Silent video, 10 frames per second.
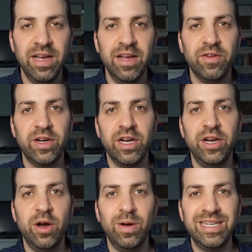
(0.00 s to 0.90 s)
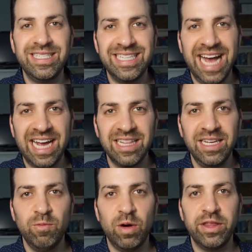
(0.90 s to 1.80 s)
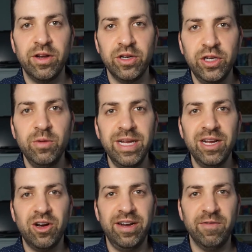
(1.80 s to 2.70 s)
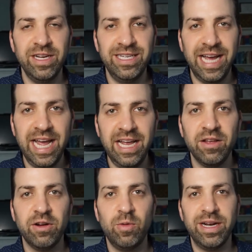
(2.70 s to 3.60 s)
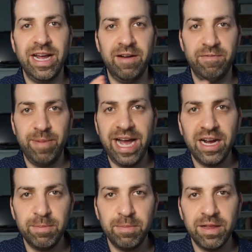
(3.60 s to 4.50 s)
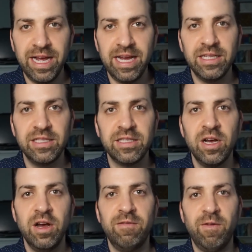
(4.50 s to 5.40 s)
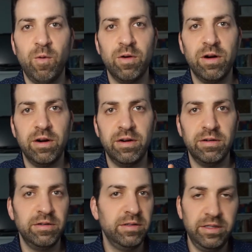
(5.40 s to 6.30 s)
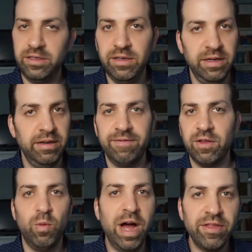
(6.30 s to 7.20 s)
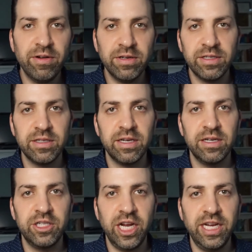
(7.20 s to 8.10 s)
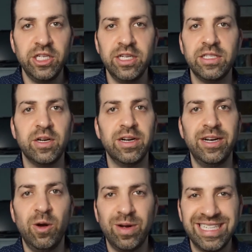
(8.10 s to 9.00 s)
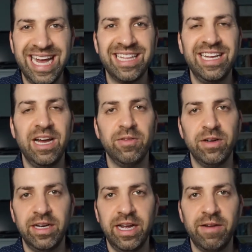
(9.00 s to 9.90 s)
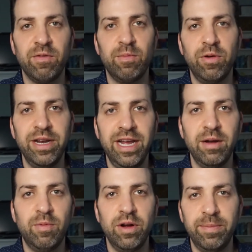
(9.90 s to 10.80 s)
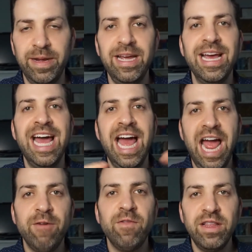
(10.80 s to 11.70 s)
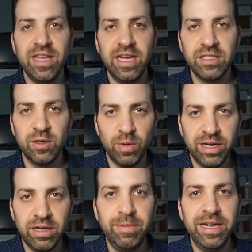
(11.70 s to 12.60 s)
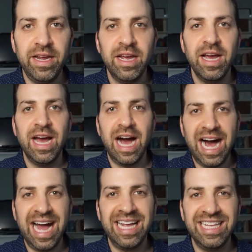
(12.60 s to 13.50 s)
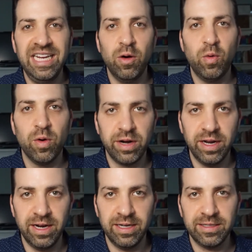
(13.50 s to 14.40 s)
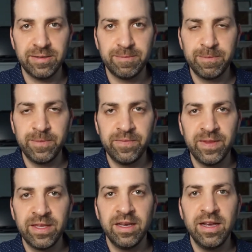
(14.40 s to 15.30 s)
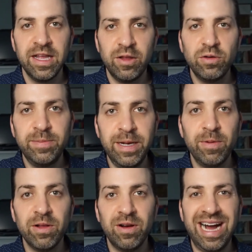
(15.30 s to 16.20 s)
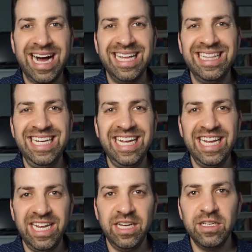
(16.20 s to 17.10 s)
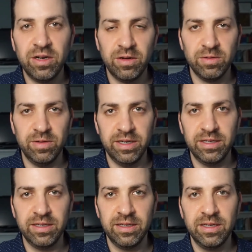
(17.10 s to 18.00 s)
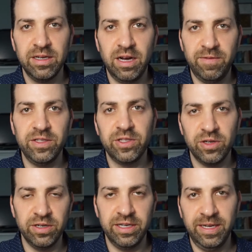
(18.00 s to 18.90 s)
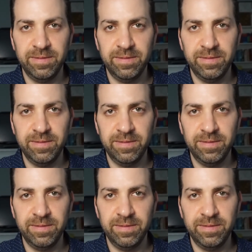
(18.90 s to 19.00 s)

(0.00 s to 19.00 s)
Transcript: They're going to know exactly what they're doing on every day. They're going to have backup plans for if the weather changes, they're going to know exactly how they're going to get from point A to point B. Everything is going to be highly organized. Those people are highly intolerant of uncertainty.